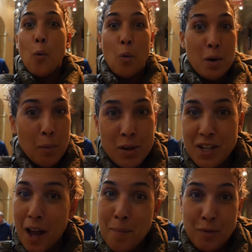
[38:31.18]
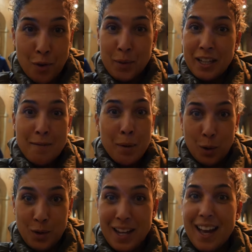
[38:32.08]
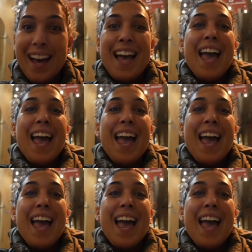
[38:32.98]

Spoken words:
one more time before we leave Bologna,